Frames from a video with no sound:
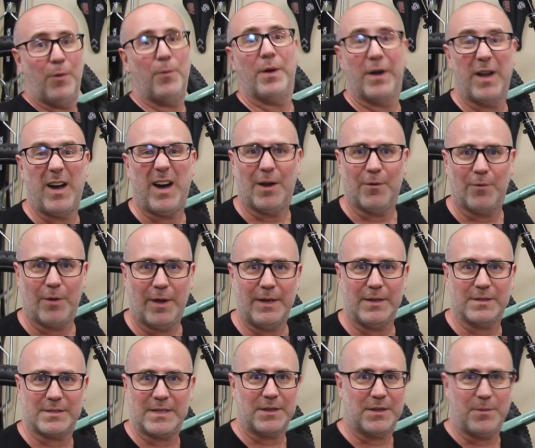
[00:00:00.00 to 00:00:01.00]
put one on, right?
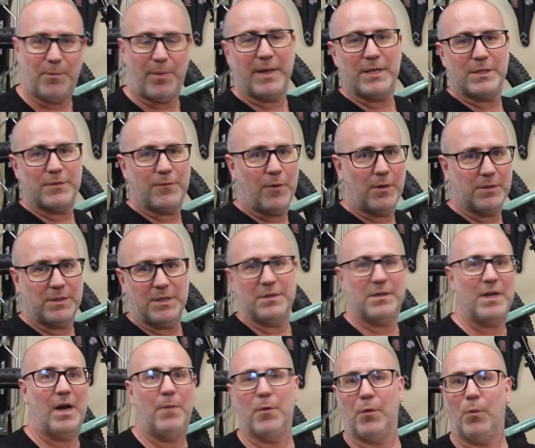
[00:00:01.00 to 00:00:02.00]
It's not the bike's fault it
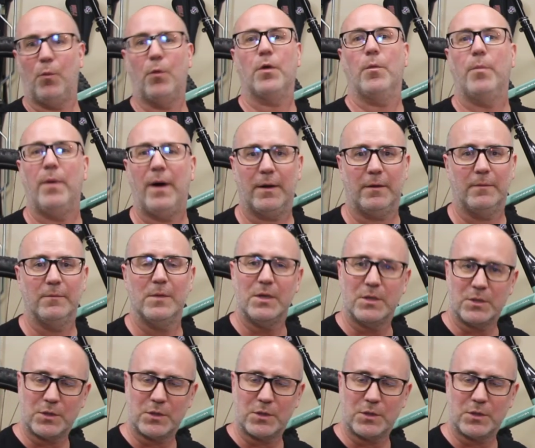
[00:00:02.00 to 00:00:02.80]
didn't come with a water bottle.